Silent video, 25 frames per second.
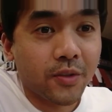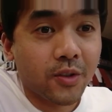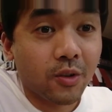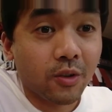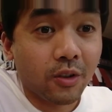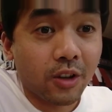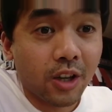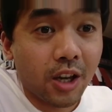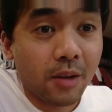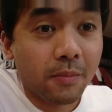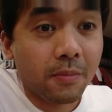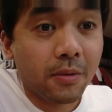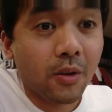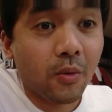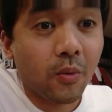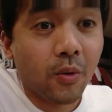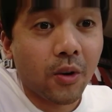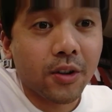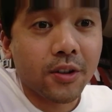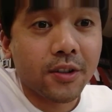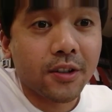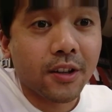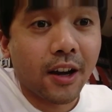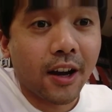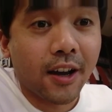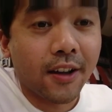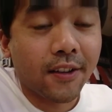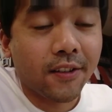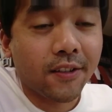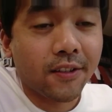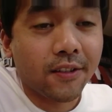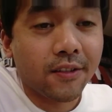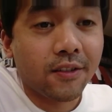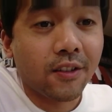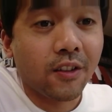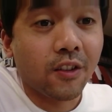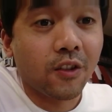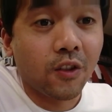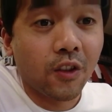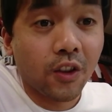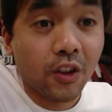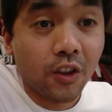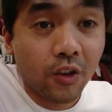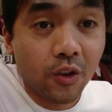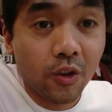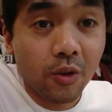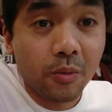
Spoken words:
So keep the words, guys, so that